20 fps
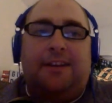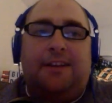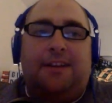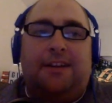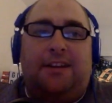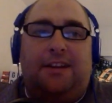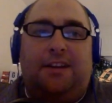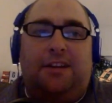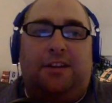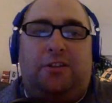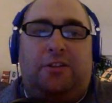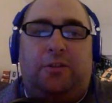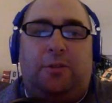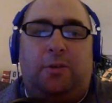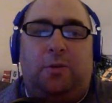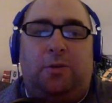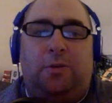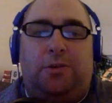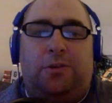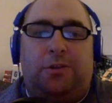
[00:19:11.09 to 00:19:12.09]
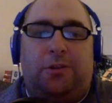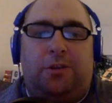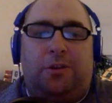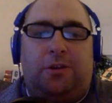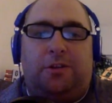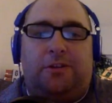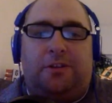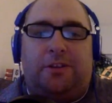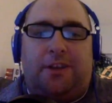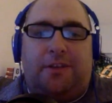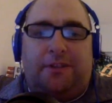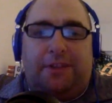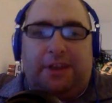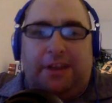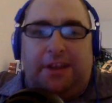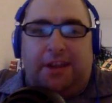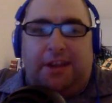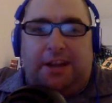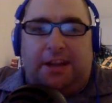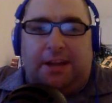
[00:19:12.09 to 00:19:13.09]
in 2/3 of an
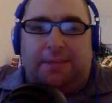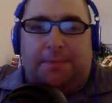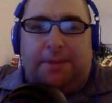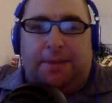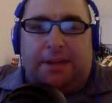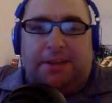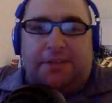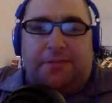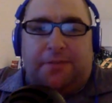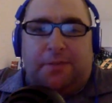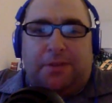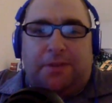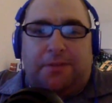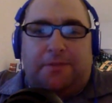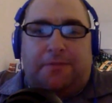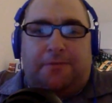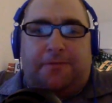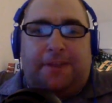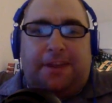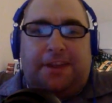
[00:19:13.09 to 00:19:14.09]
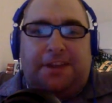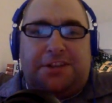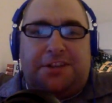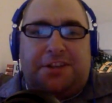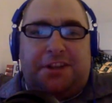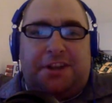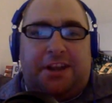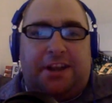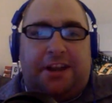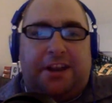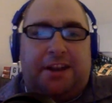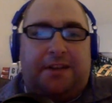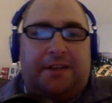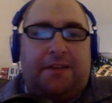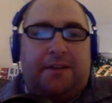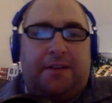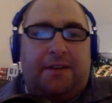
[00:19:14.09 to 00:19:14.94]
inning pitched for the Fish tonight.